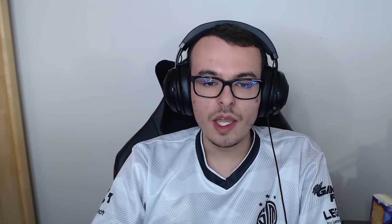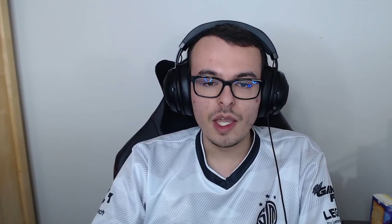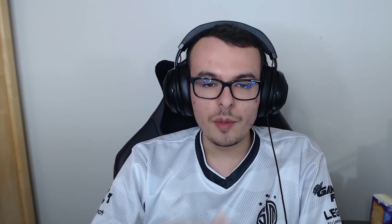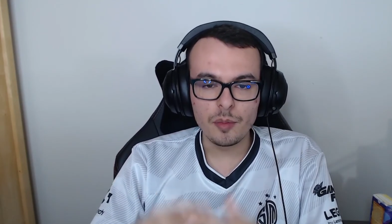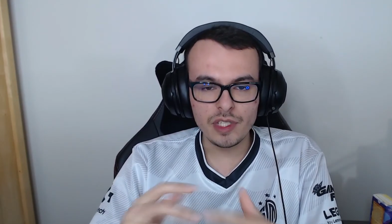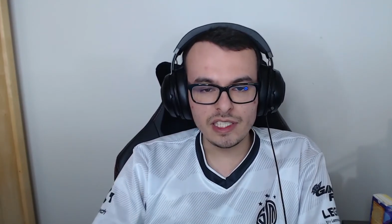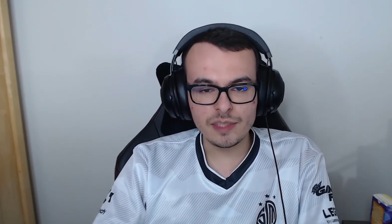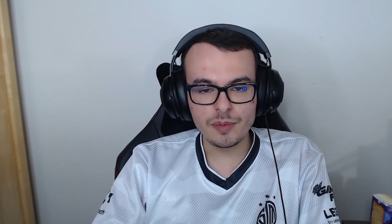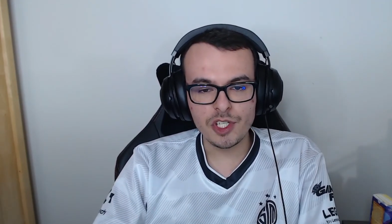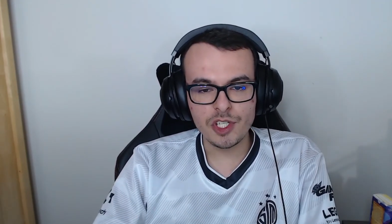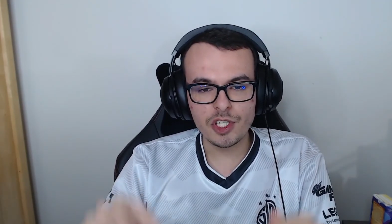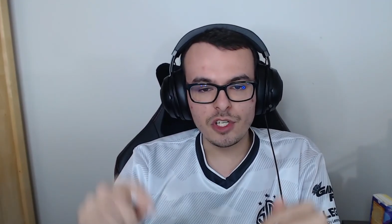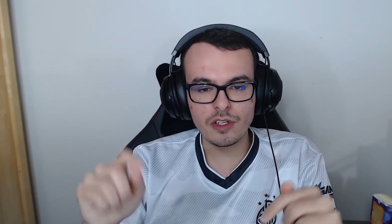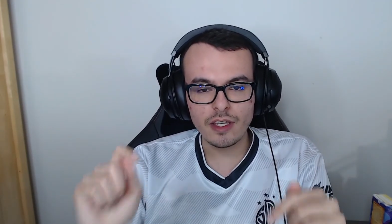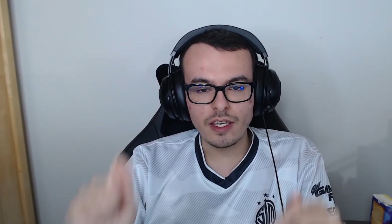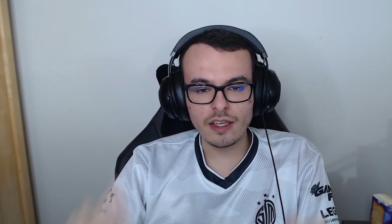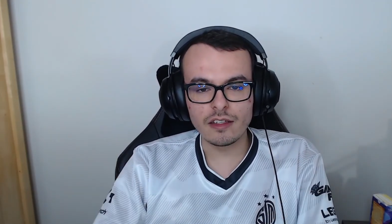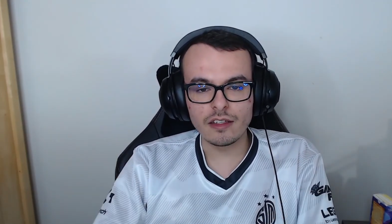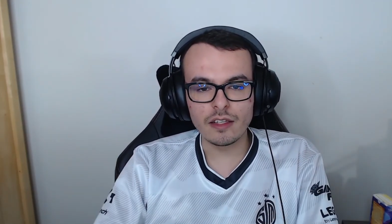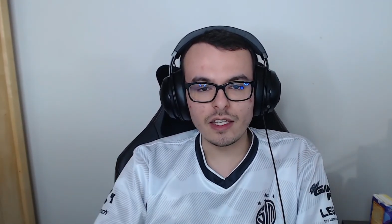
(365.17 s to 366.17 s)
please be sure to
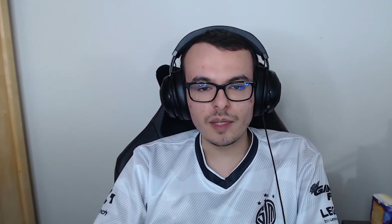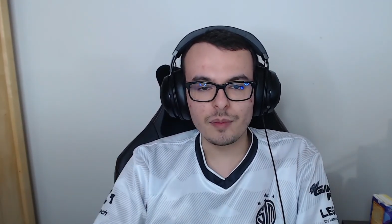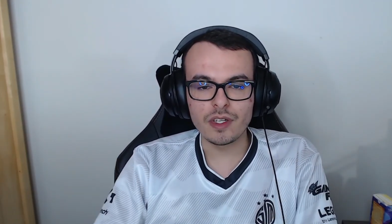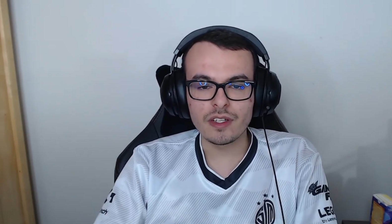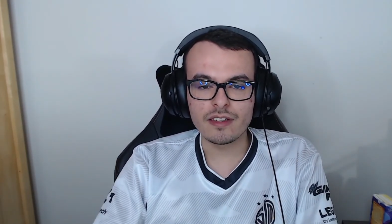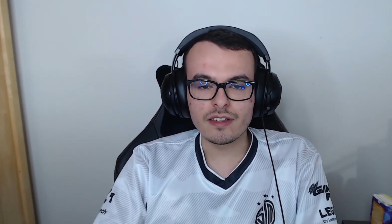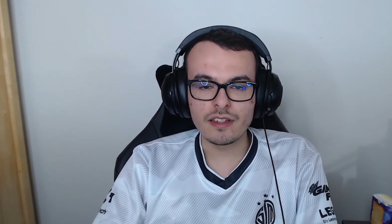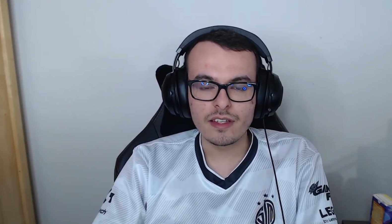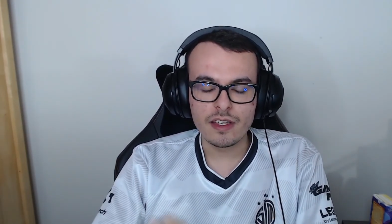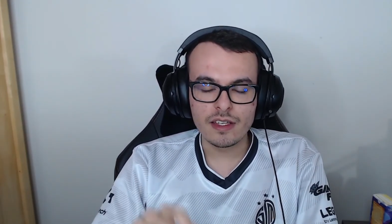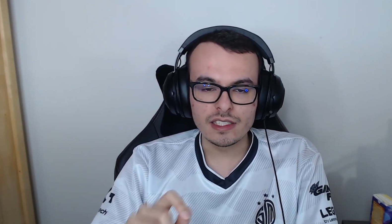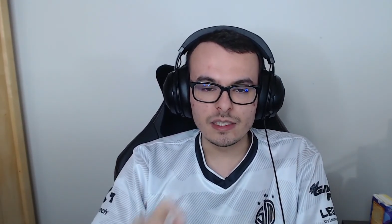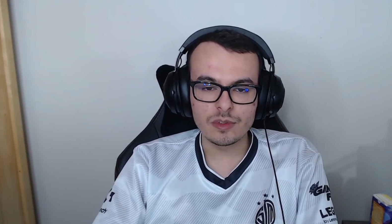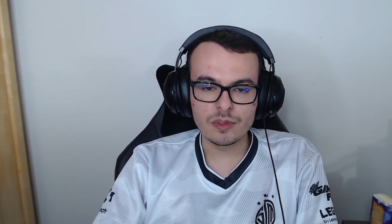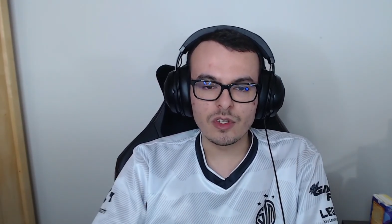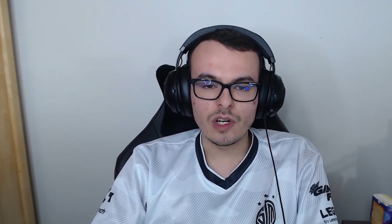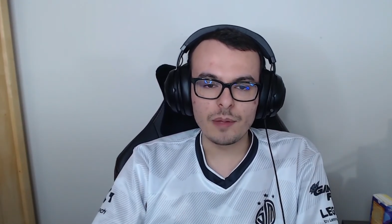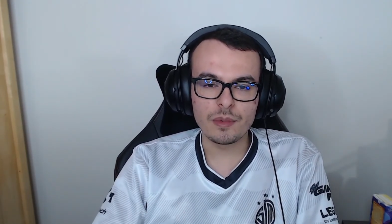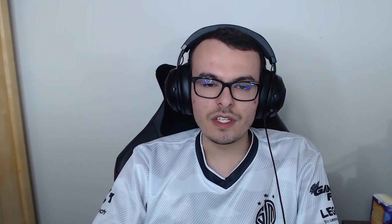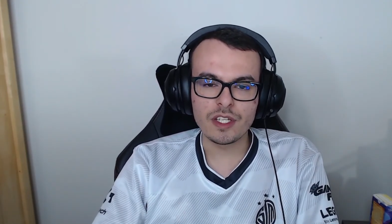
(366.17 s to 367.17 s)
hit the like button,
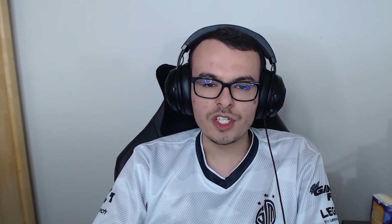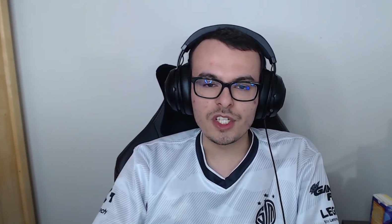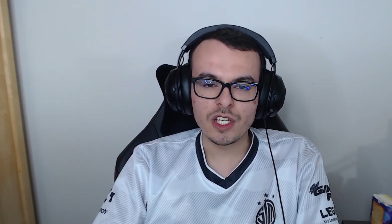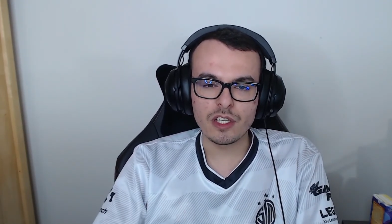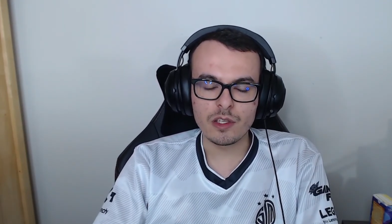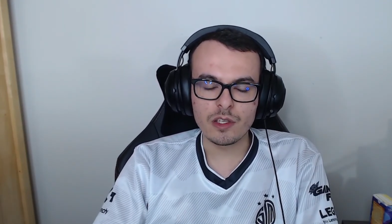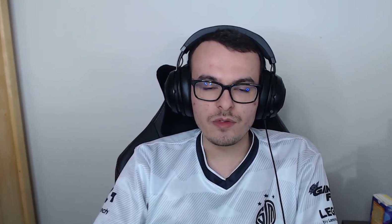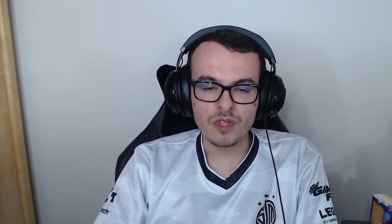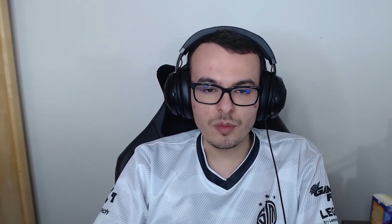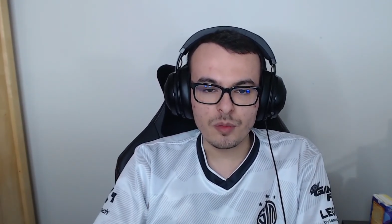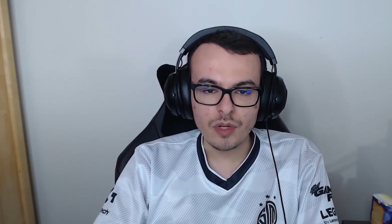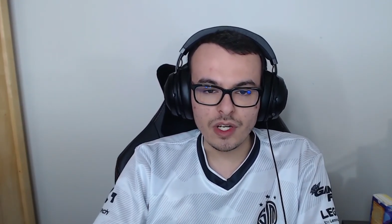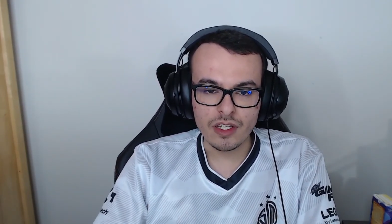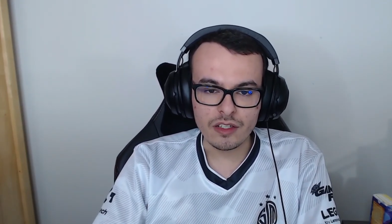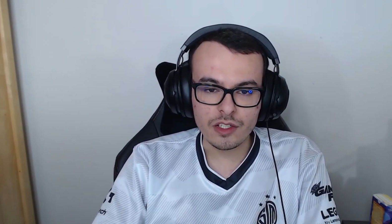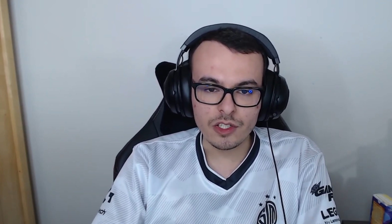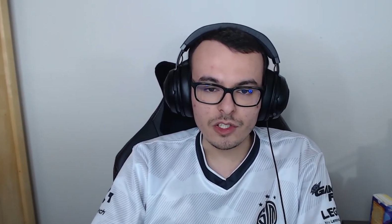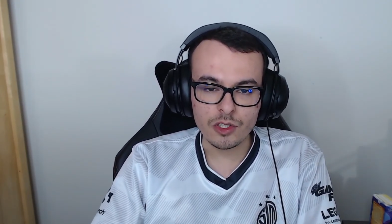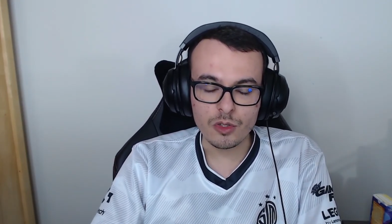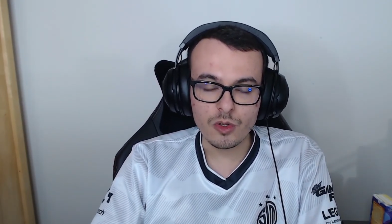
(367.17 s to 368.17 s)
subscribe to the channel if you're
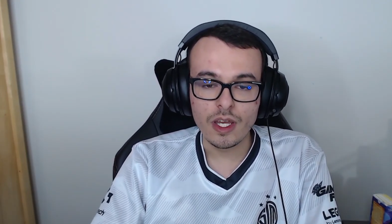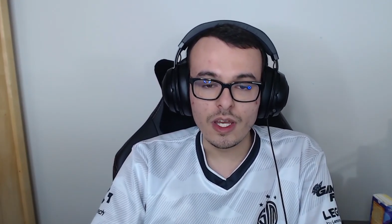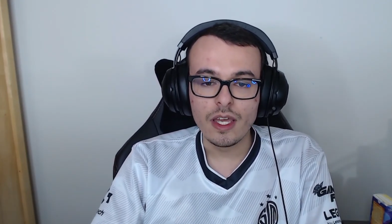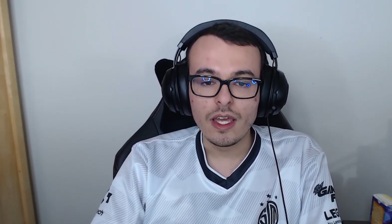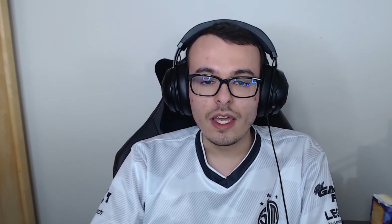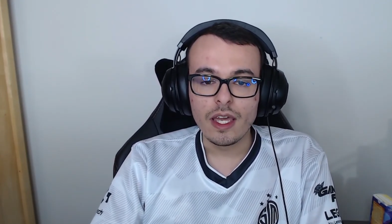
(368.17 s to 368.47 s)
brand new,